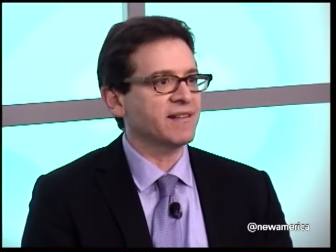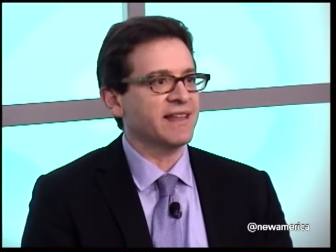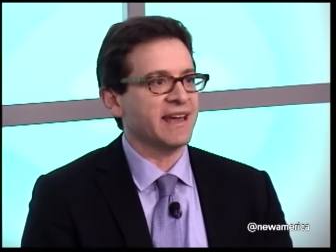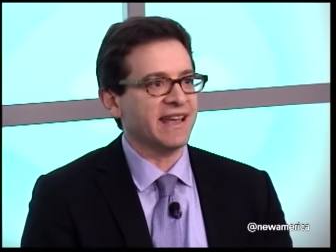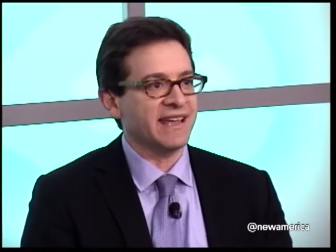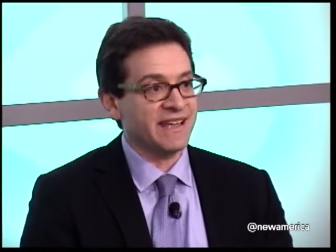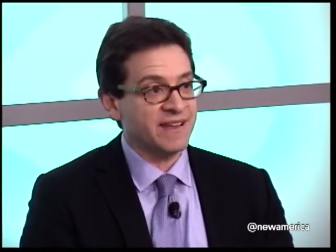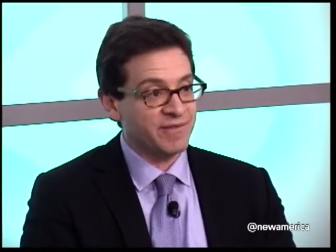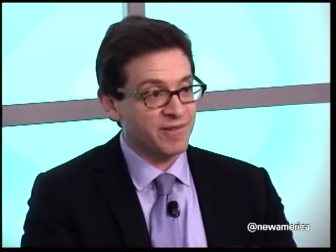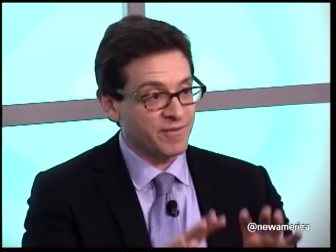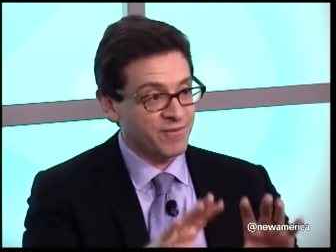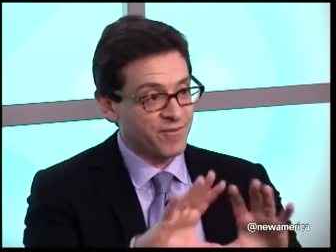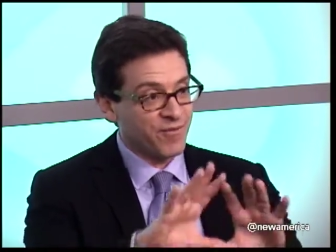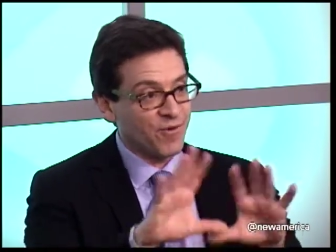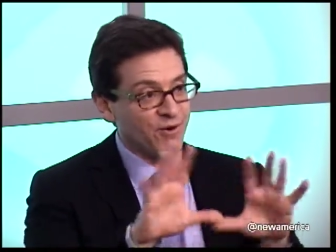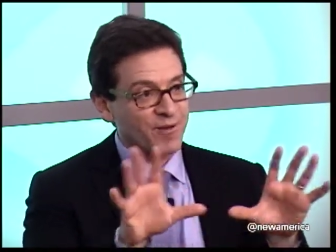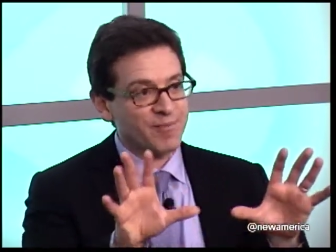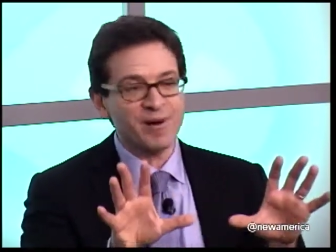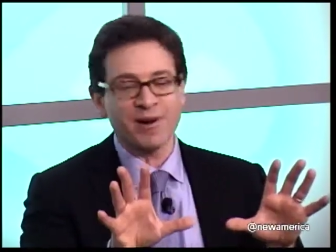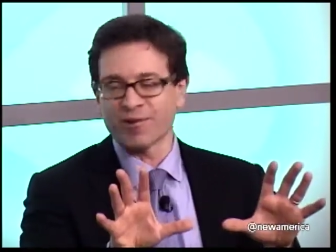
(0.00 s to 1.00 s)
They even
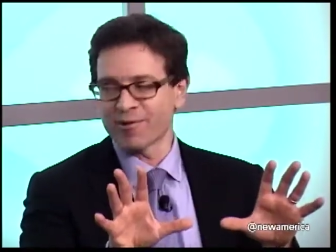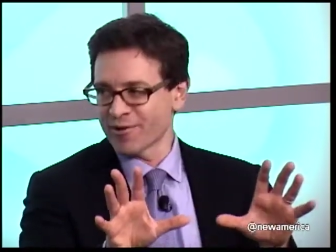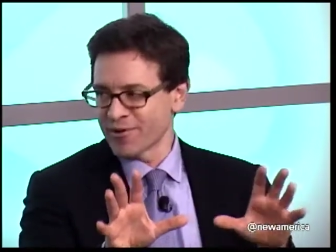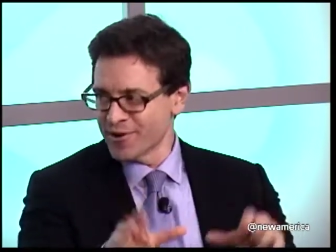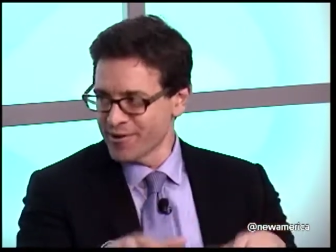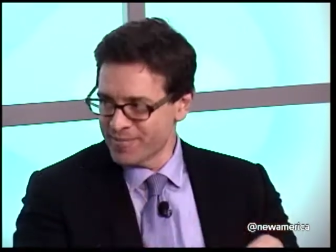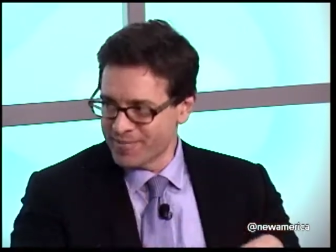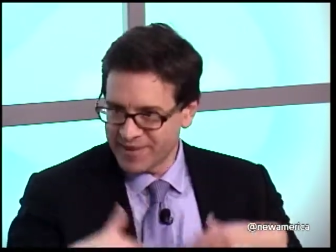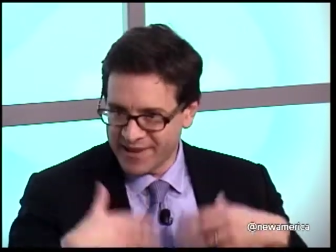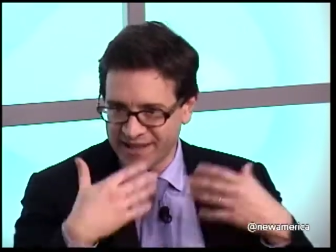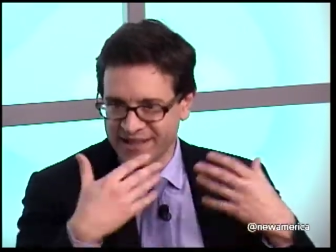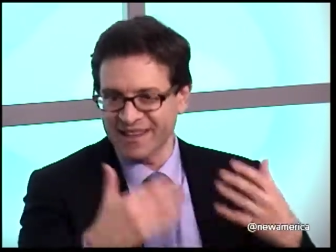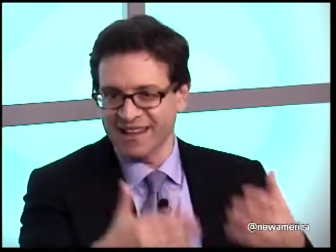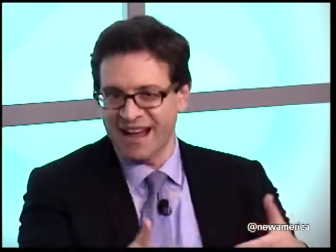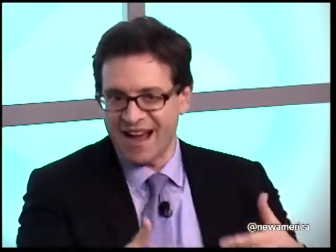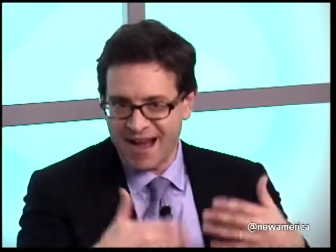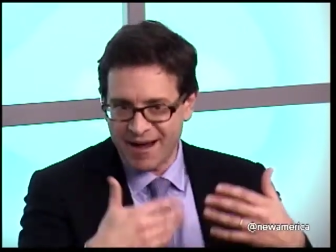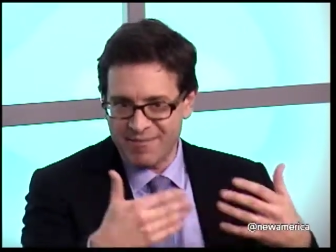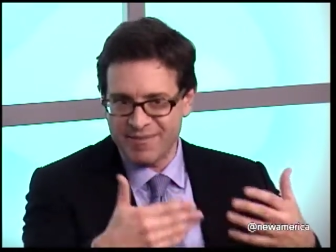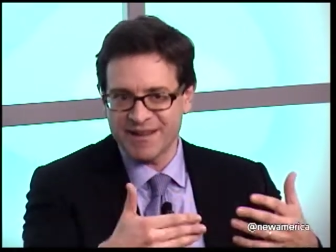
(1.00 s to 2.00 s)
form a group that
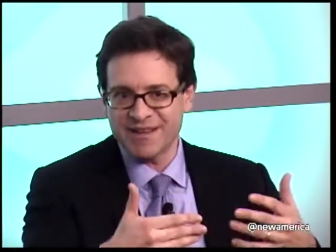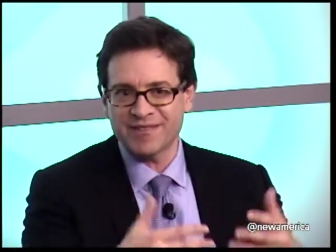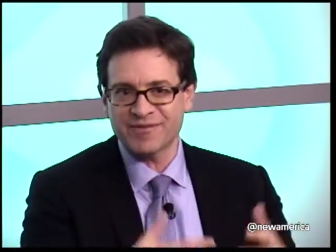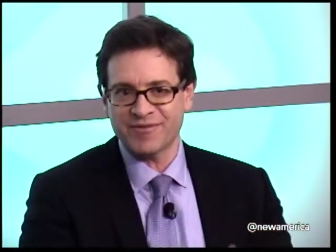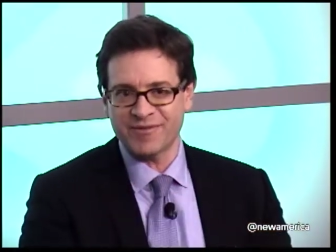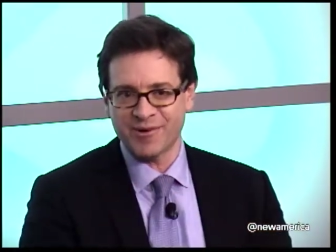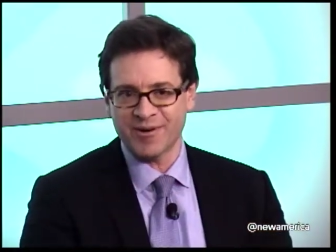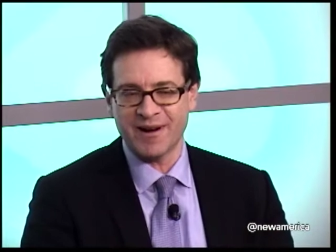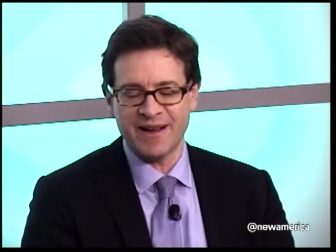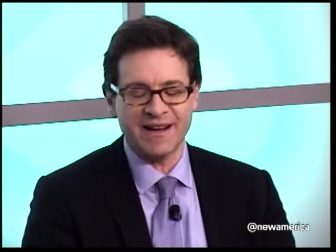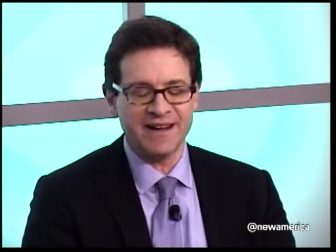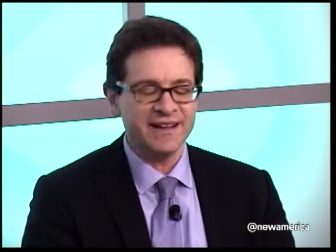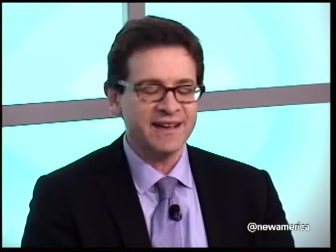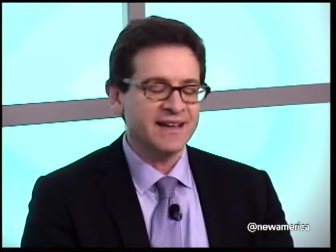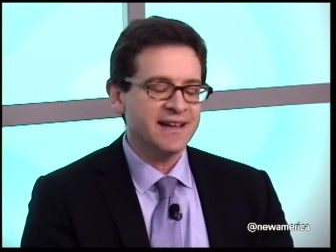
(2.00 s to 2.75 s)
lobbies for it